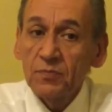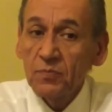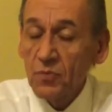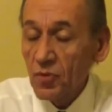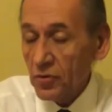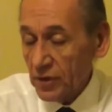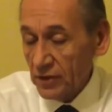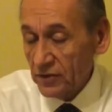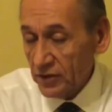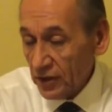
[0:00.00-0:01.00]
more
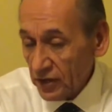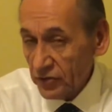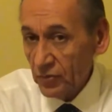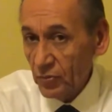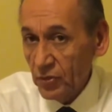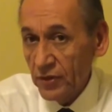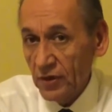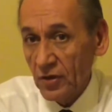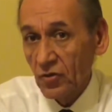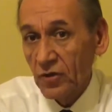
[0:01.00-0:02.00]
in touch with
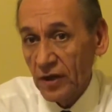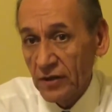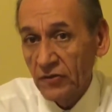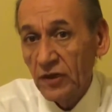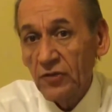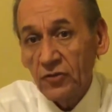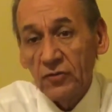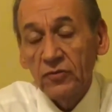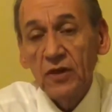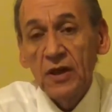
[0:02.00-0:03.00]
our
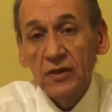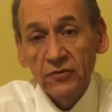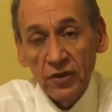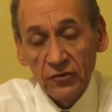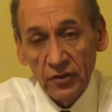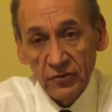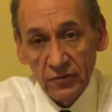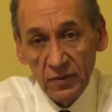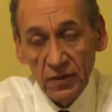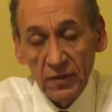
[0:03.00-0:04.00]
organizations, such as